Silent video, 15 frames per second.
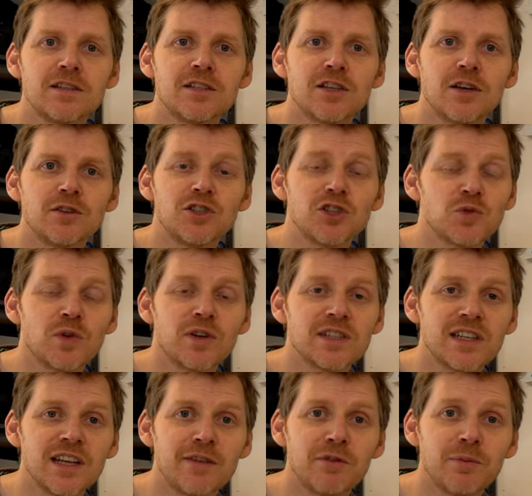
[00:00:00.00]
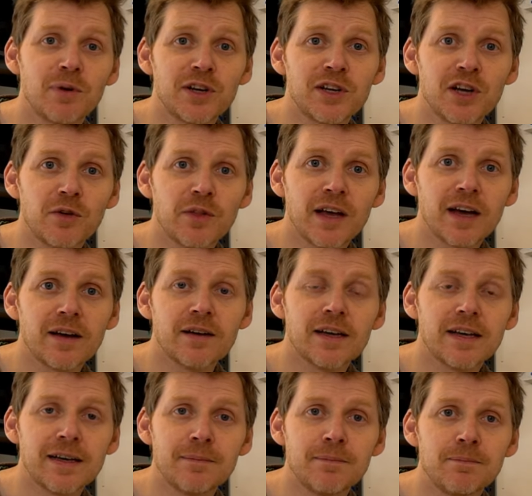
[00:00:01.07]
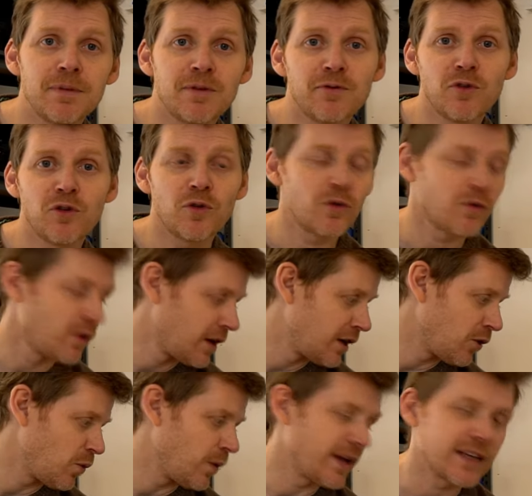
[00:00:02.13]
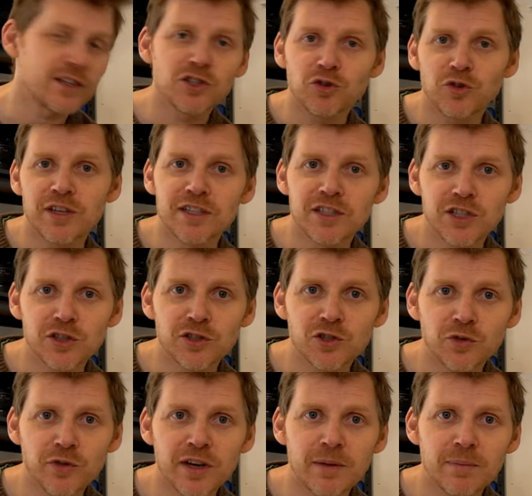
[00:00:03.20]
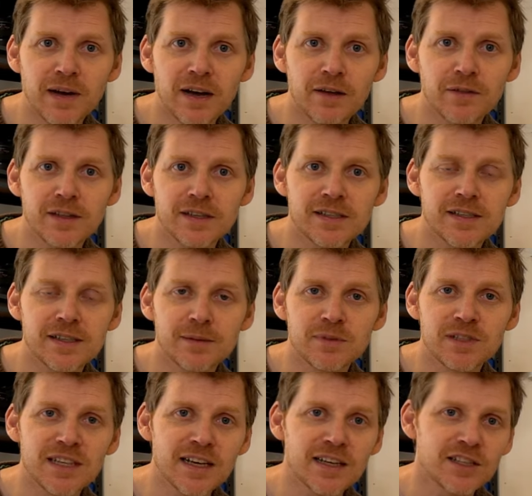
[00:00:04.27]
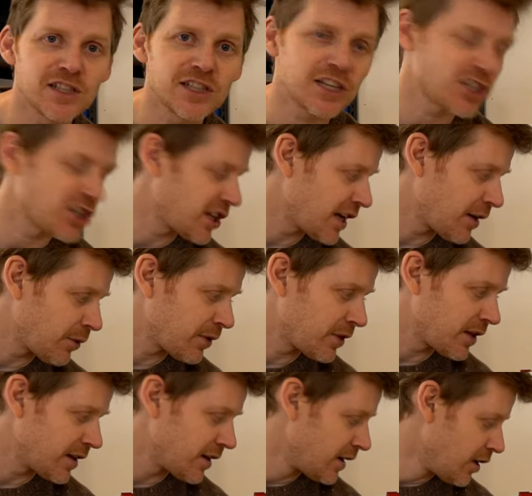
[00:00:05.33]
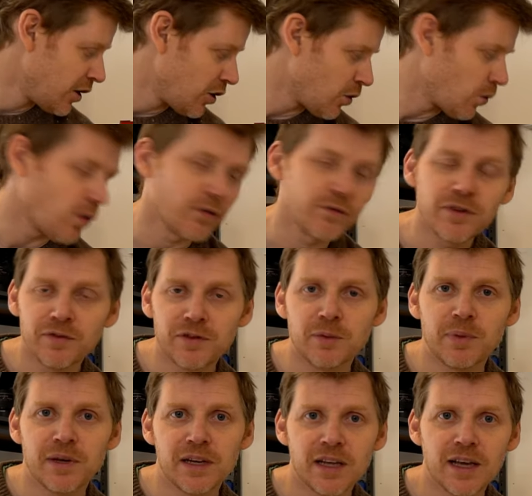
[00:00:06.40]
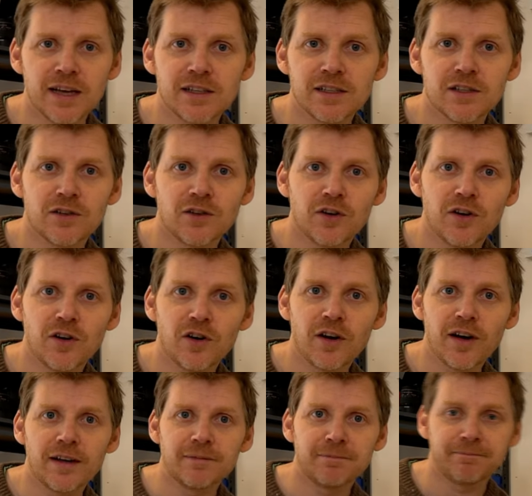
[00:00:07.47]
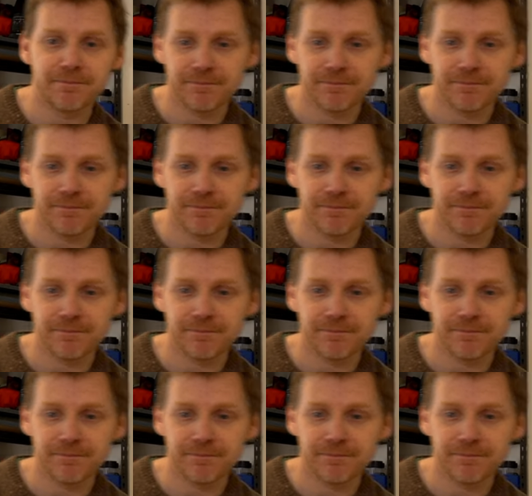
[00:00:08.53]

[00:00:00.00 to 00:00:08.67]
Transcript: So just wanted to let everybody know that before we get stuck into talking about this second session out with the 150 PDS. All right.